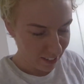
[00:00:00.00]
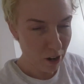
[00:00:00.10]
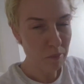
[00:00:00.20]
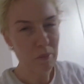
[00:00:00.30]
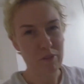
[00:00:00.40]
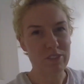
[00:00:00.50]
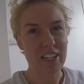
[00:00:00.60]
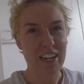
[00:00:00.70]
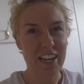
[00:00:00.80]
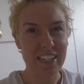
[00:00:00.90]
Can't be bothered to
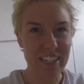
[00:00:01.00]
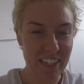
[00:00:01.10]
get naked